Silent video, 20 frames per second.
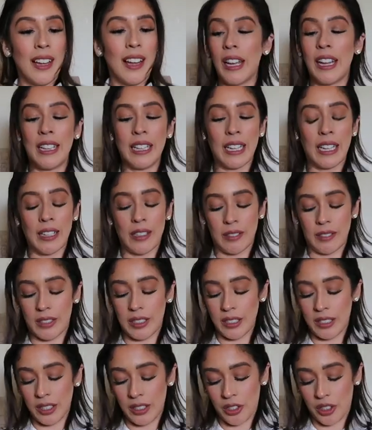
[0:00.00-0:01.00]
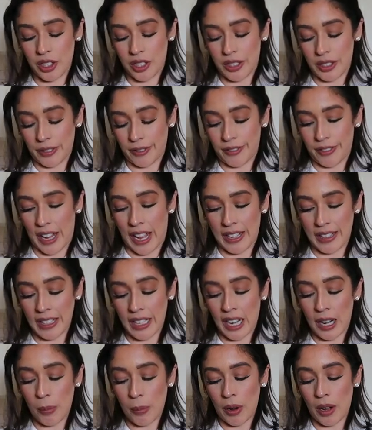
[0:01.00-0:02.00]
And then this is just a fan
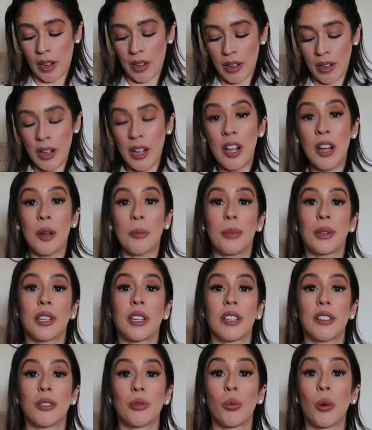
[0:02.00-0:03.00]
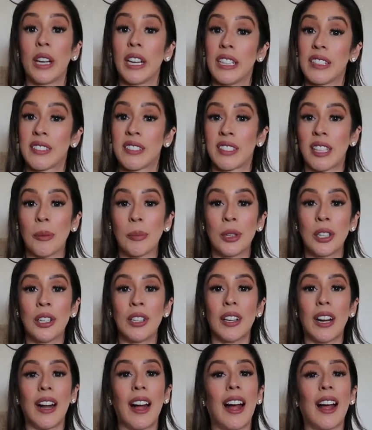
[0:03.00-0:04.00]
that I bought because when it's
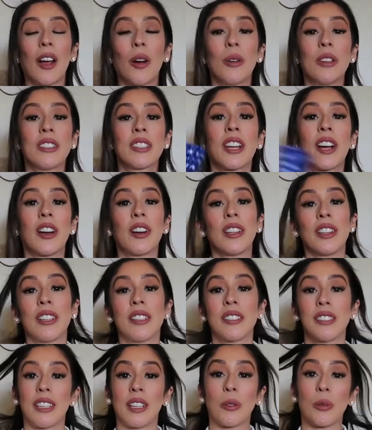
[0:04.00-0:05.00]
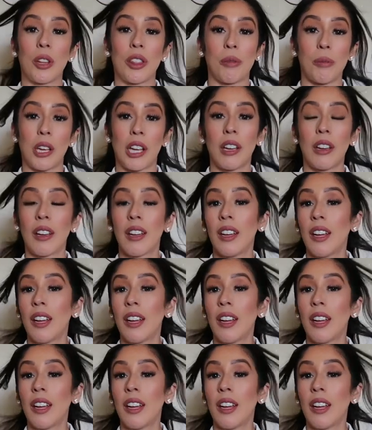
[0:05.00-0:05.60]
summer, I always carry this thing with me.